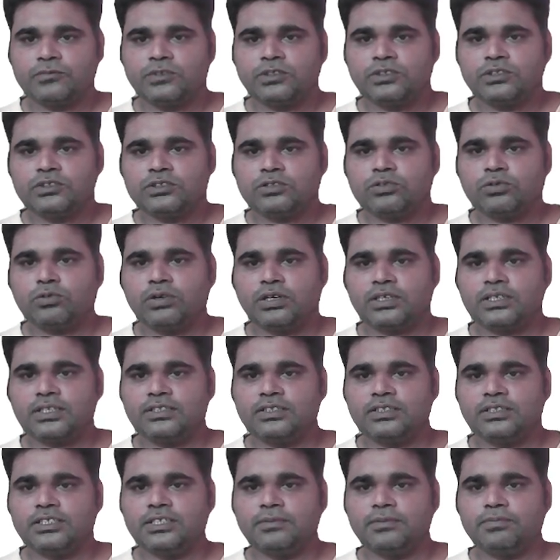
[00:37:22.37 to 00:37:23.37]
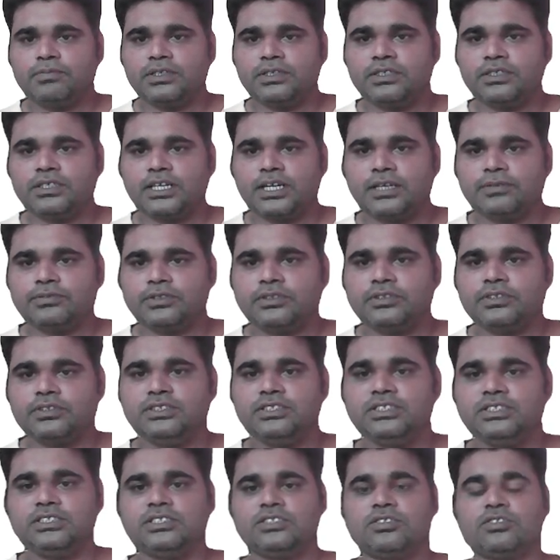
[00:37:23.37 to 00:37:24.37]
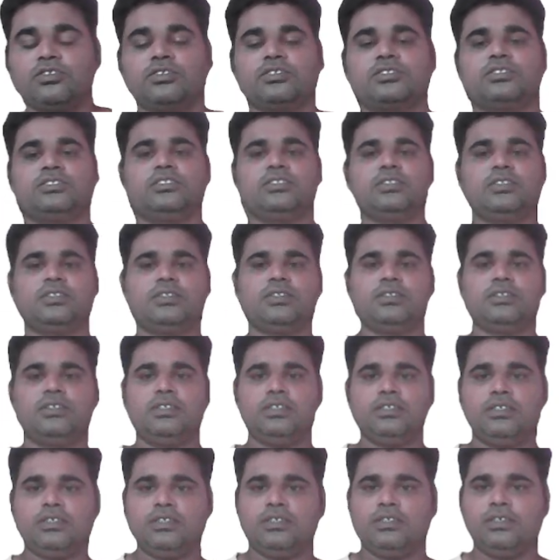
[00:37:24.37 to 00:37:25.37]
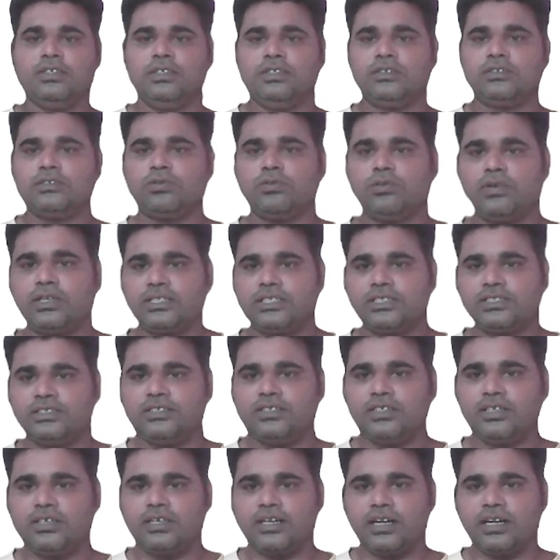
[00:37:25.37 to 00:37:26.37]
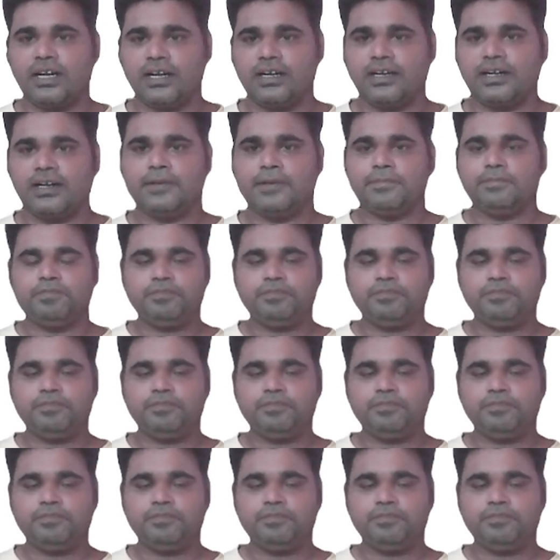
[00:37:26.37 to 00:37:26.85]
So what are the different types of this structure? So what is the grana?